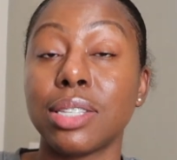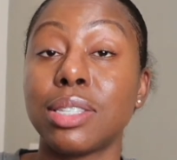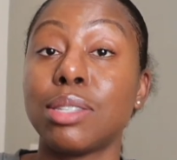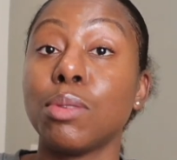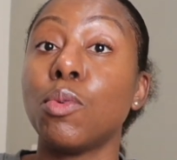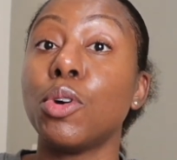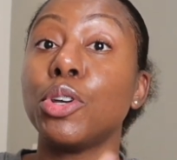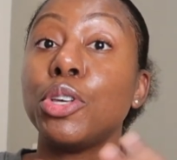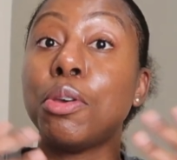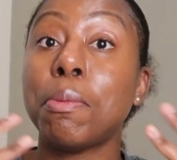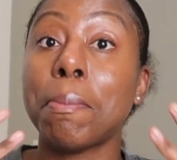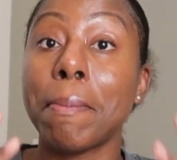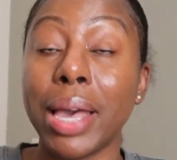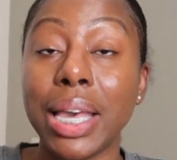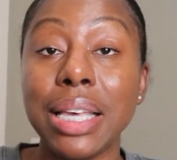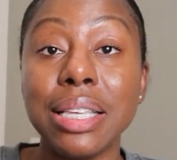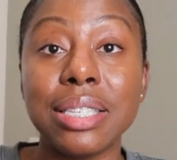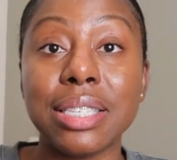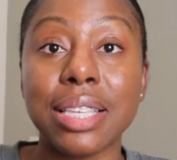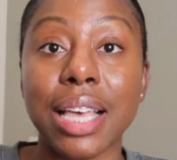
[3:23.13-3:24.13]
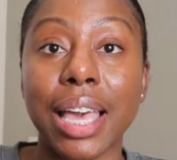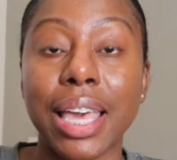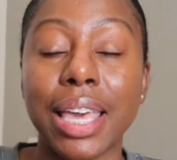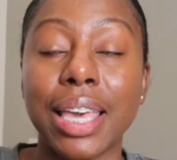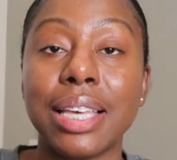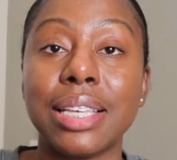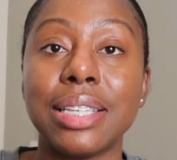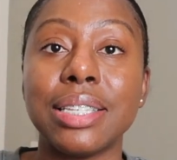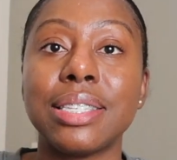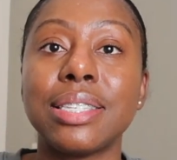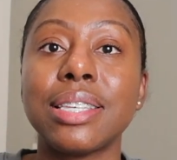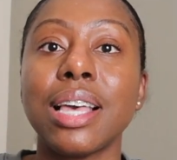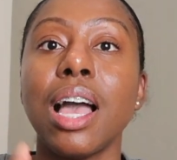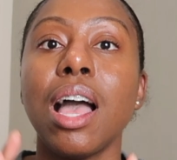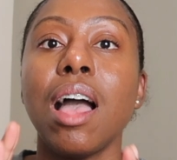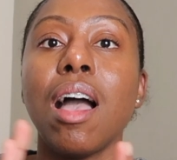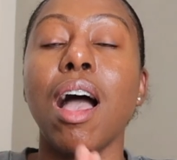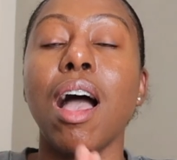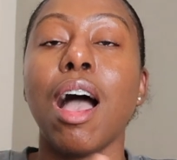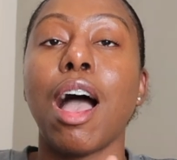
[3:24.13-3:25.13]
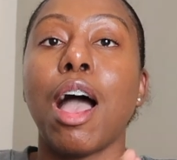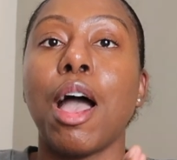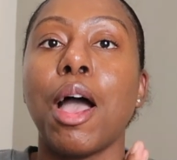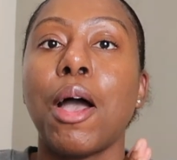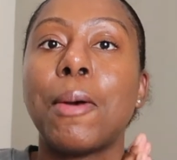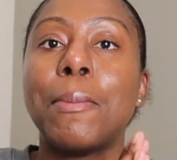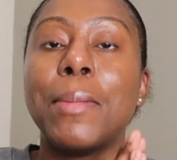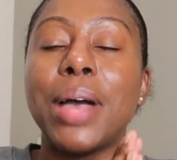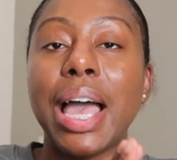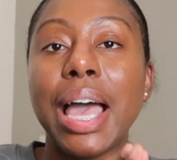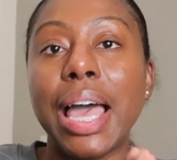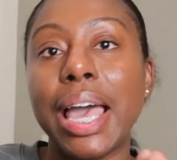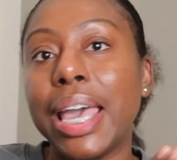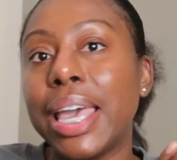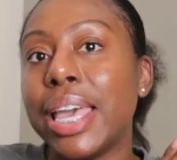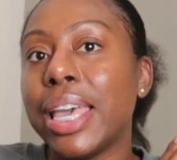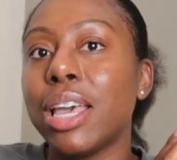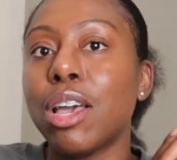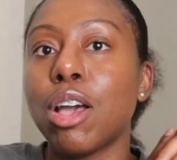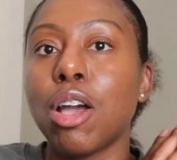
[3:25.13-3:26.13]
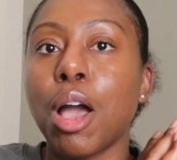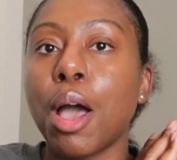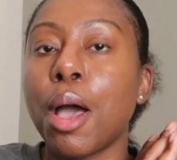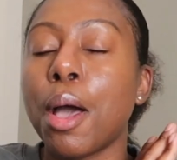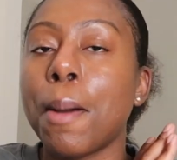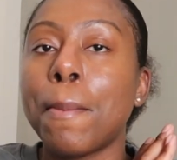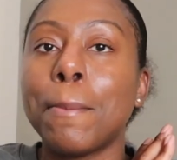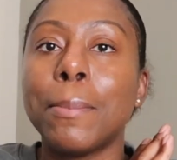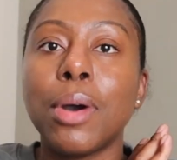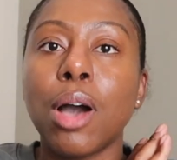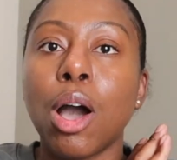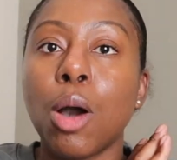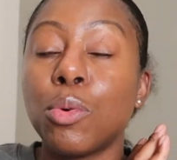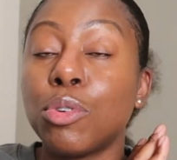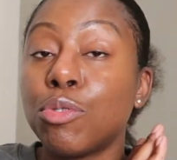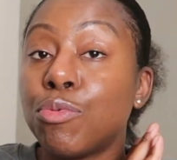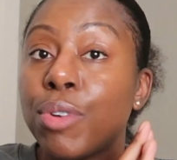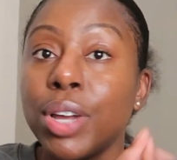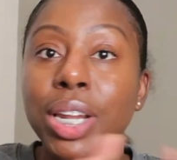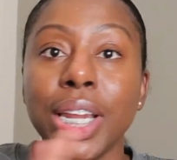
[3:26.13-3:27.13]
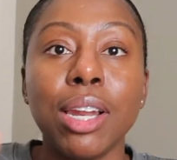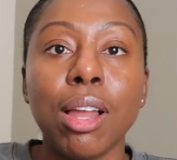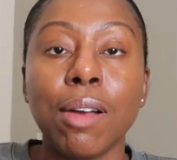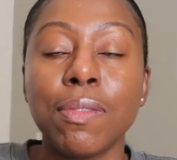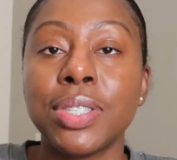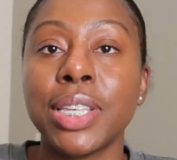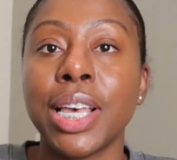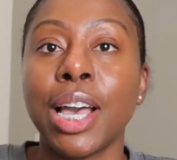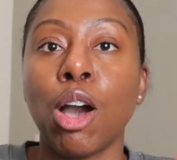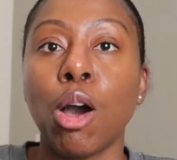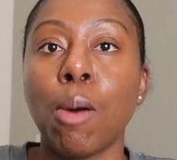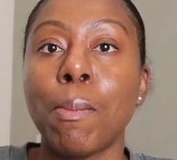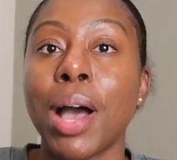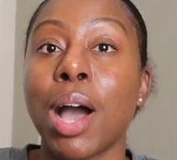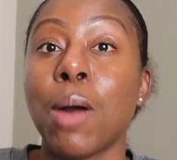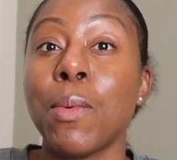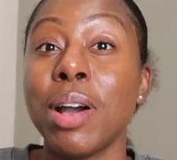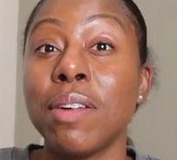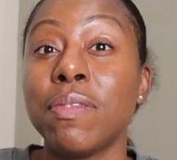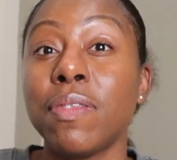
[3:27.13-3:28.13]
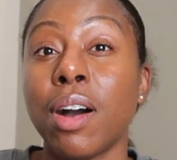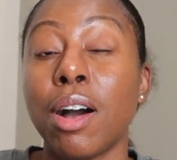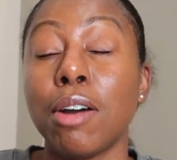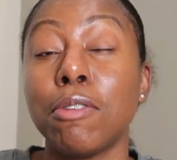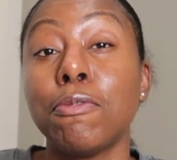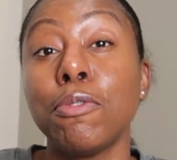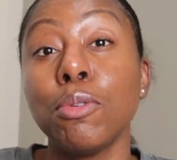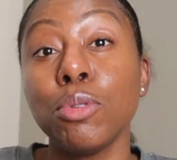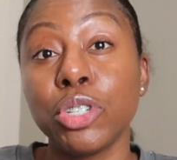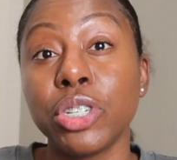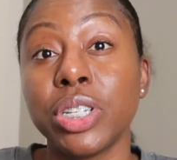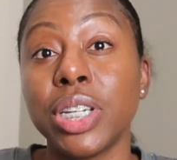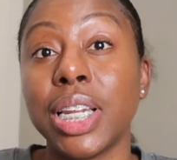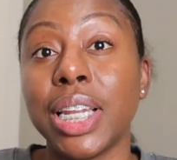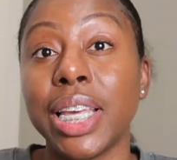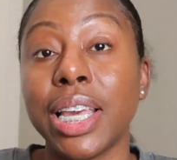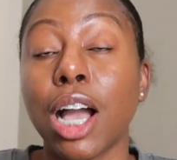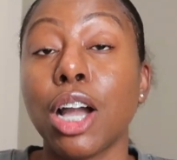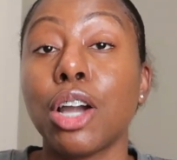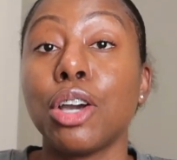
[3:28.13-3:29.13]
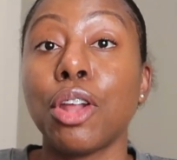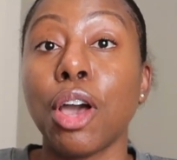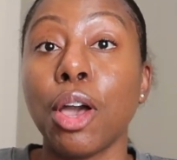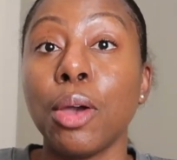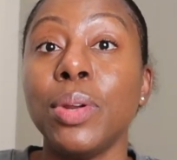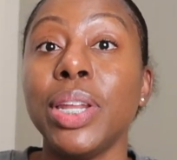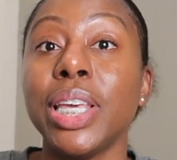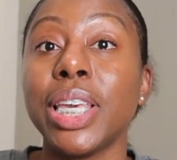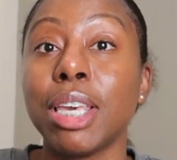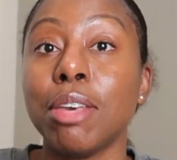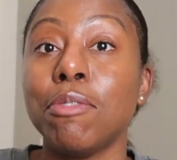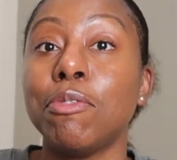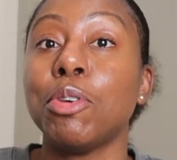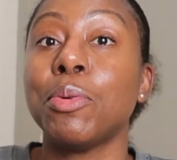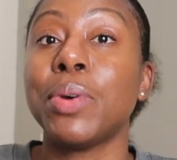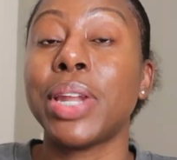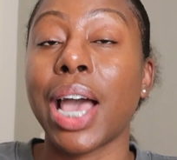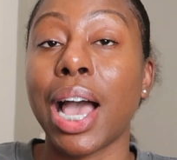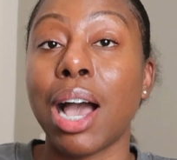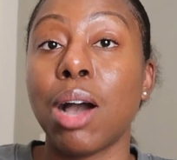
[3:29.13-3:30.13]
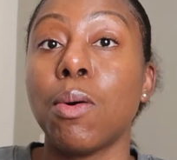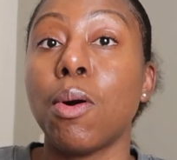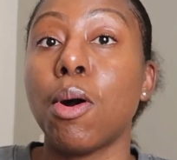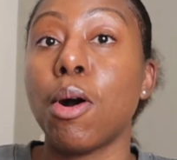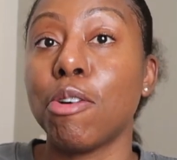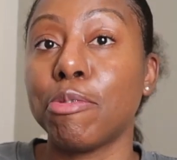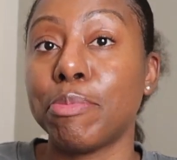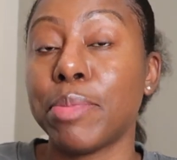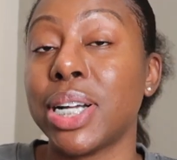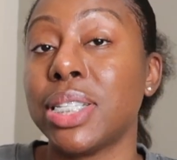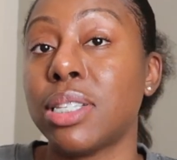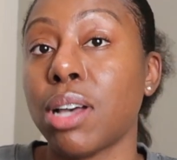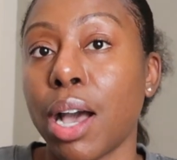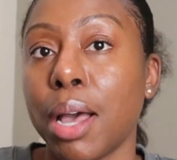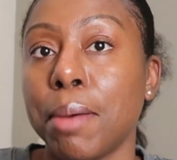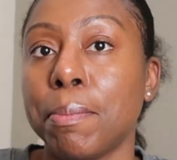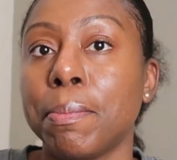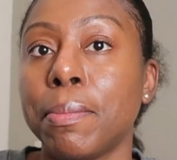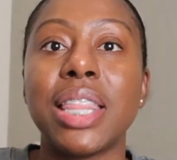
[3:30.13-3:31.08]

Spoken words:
So what you may say is, hey, I would really love to help. However, unfortunately, I can only give you an hour of my time.